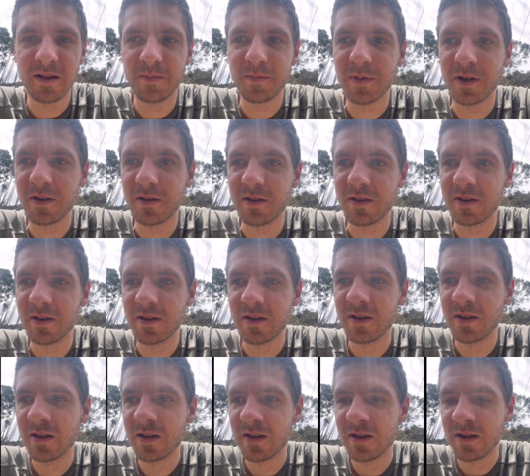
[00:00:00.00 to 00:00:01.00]
about
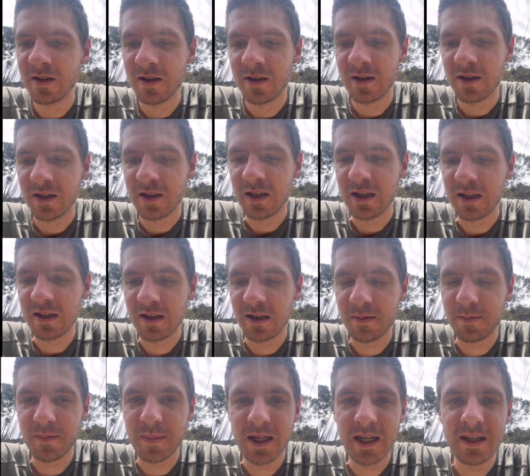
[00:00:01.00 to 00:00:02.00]
kick and
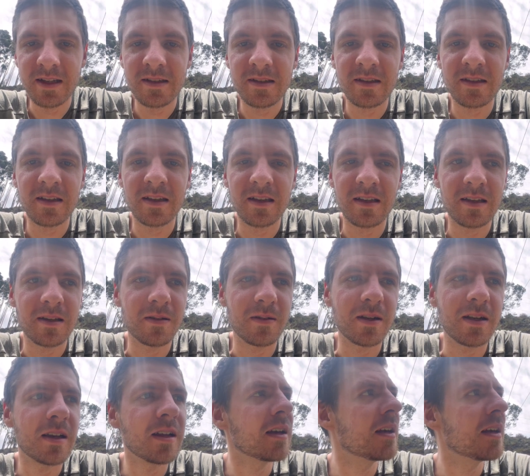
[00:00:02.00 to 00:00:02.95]
bass, and I will